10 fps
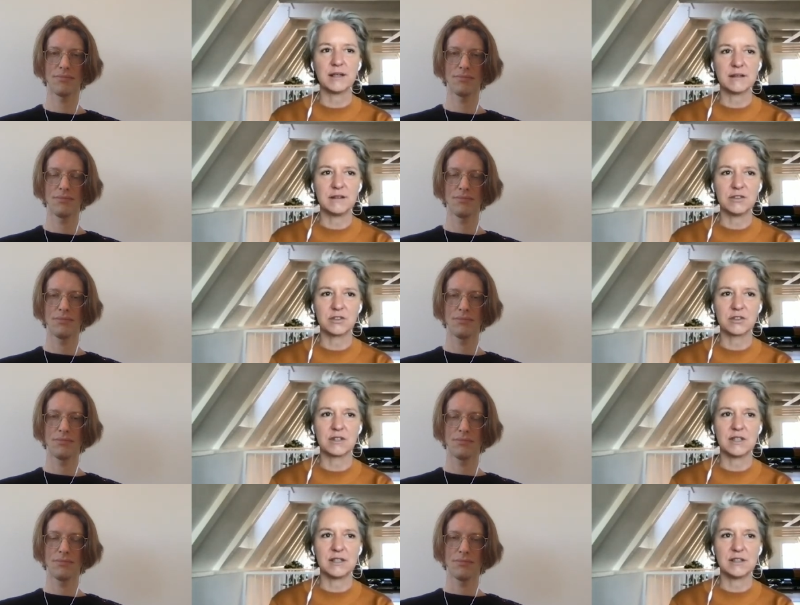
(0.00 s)
Speaker 1: in
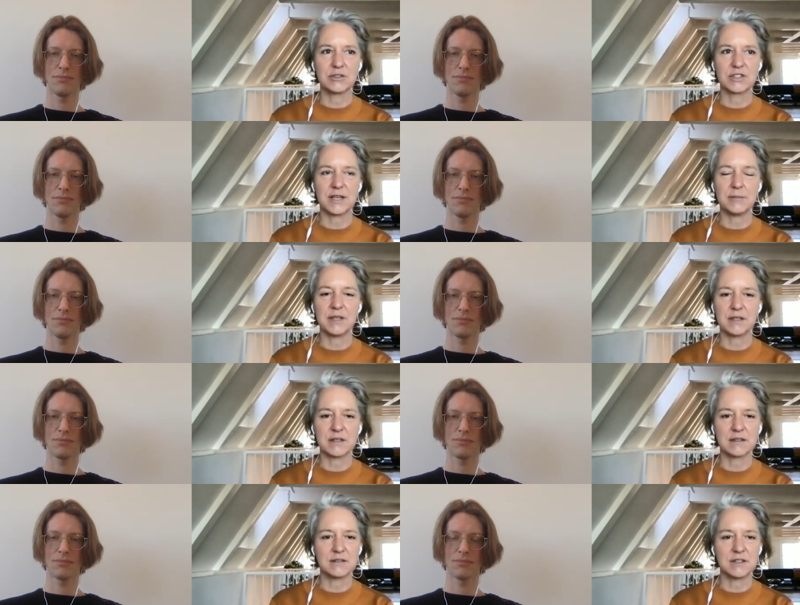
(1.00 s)
your time there
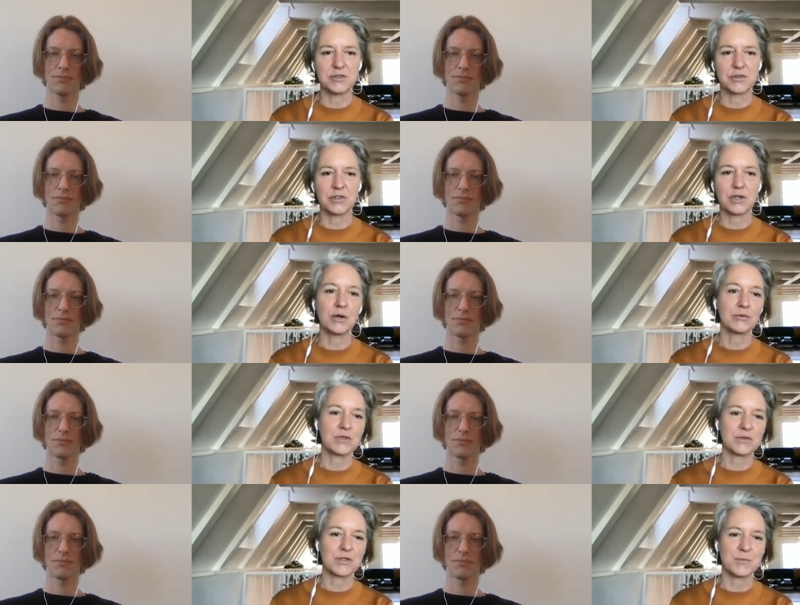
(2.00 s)
that you thought, oh, in
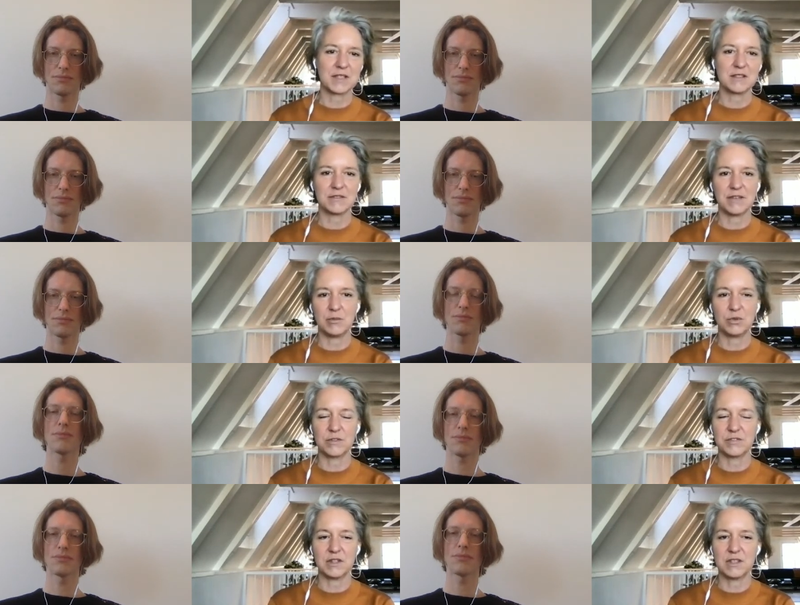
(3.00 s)
retrospective, I would have
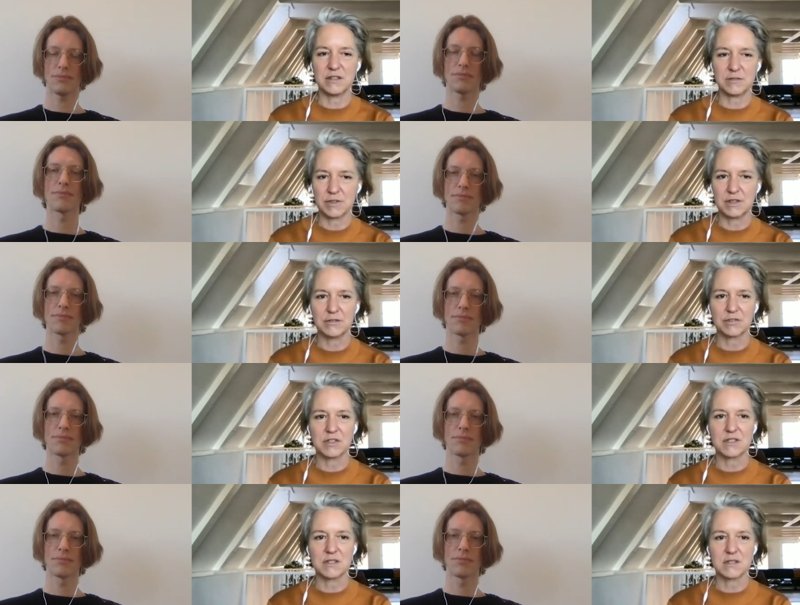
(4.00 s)
done that differently, for
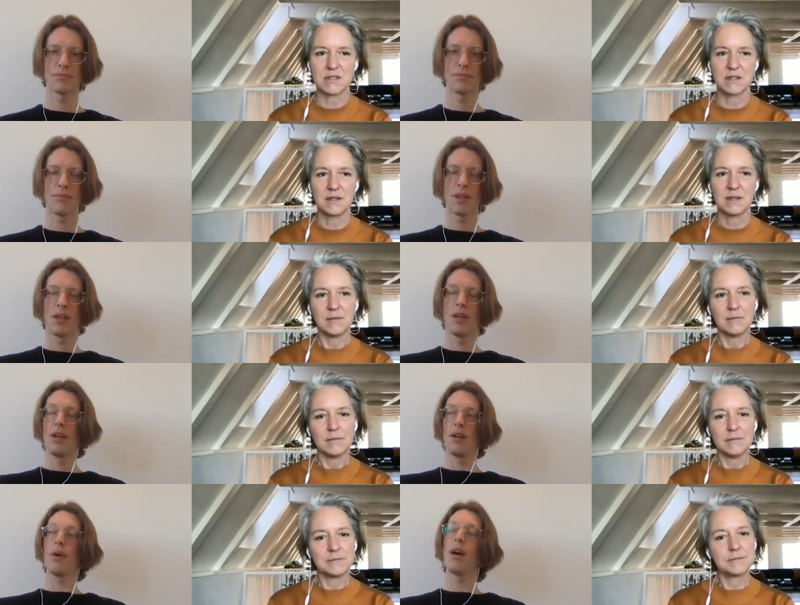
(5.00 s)
instance?
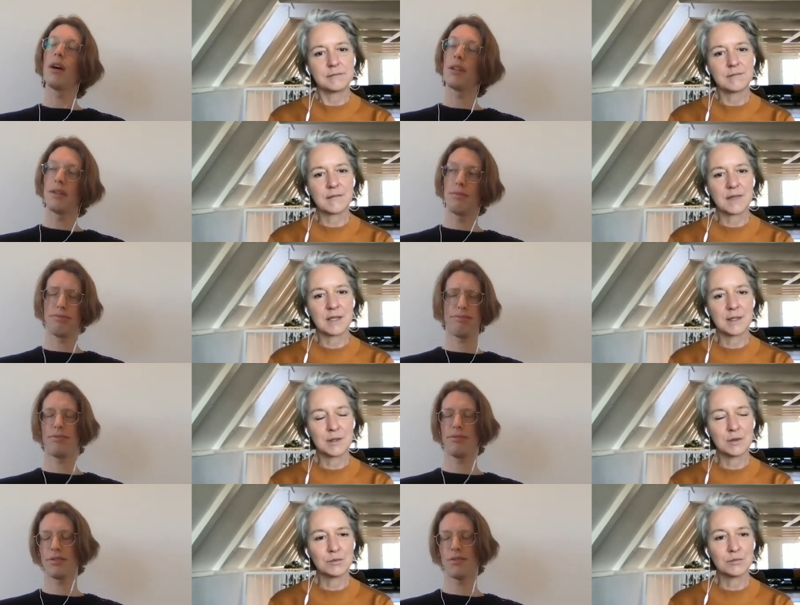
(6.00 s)
Speaker 2: Well, yeah.
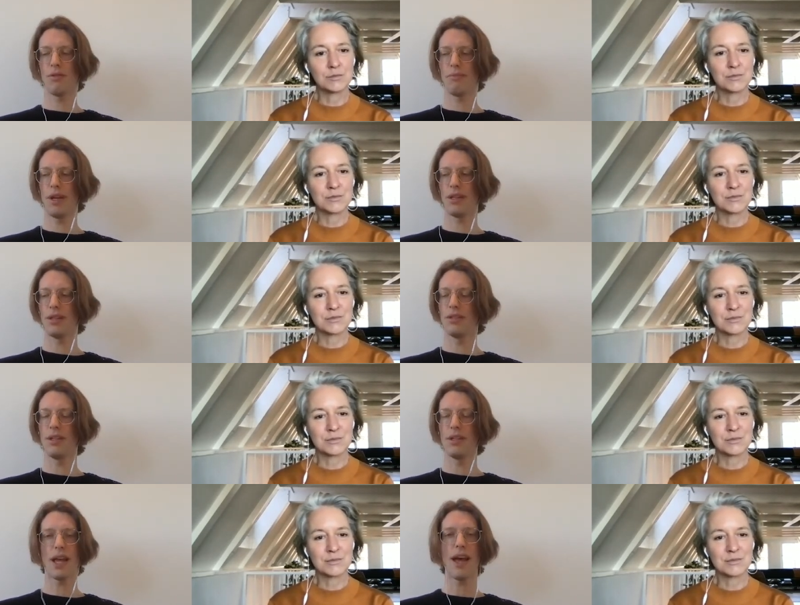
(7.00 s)
So many, geez.